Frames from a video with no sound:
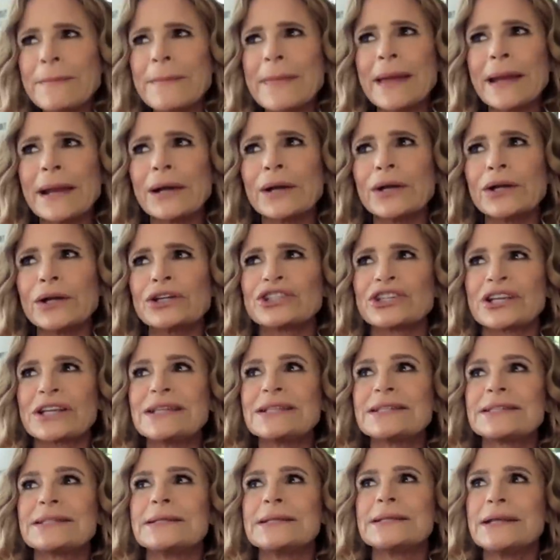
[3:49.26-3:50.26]
marriage
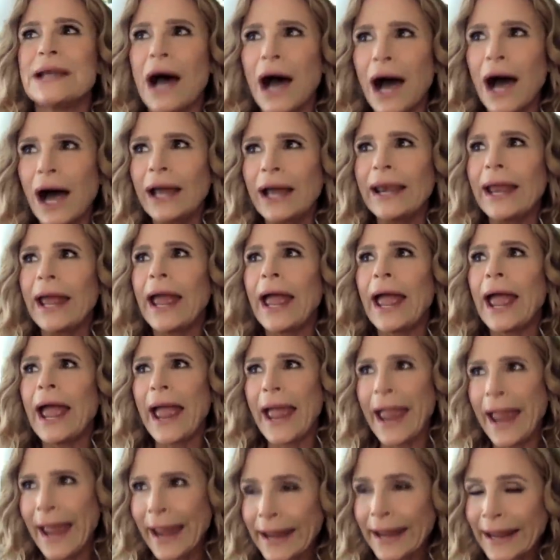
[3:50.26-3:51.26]
is not
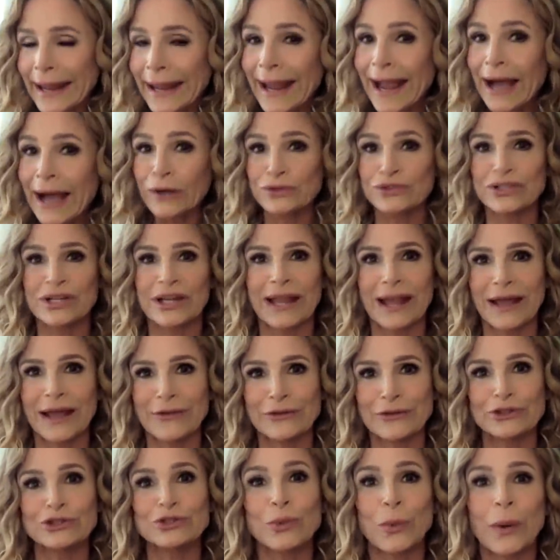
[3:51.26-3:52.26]
hanging out
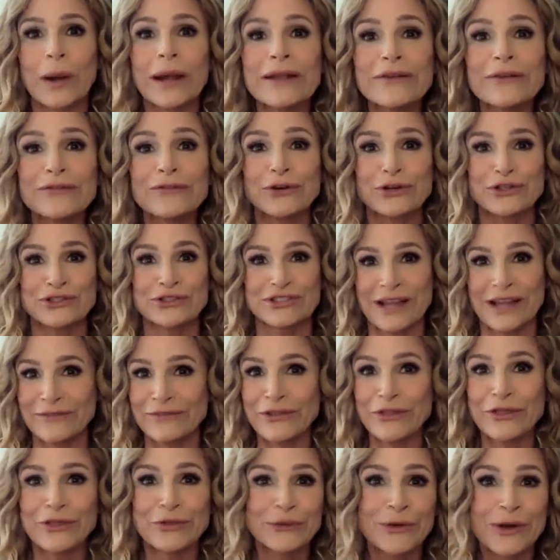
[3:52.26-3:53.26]
together 24
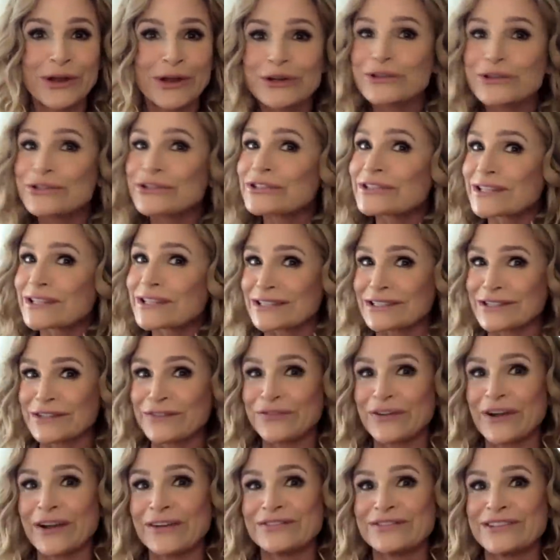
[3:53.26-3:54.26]
7,
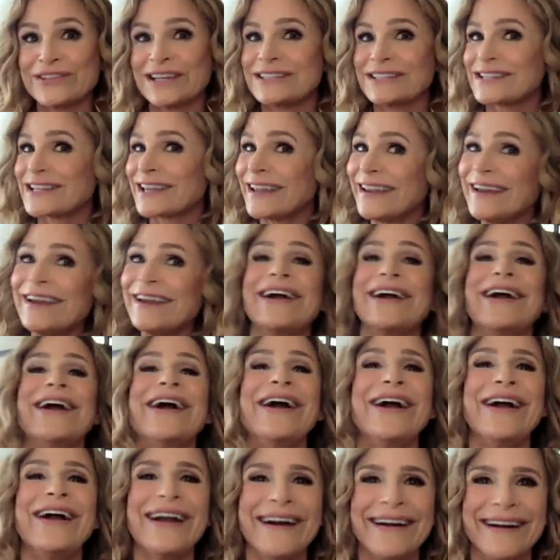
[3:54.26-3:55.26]
365 days a
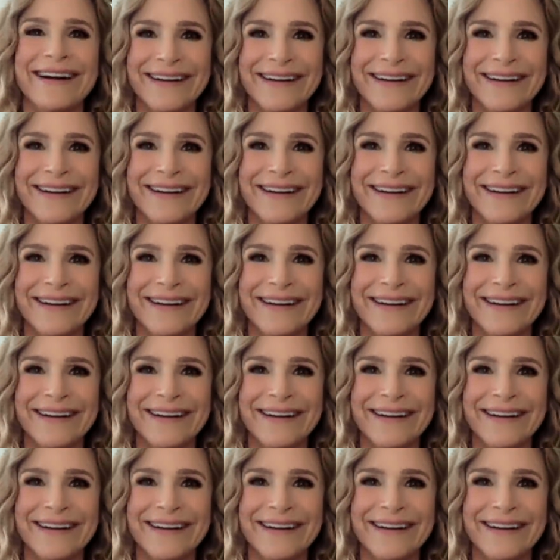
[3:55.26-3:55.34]
year.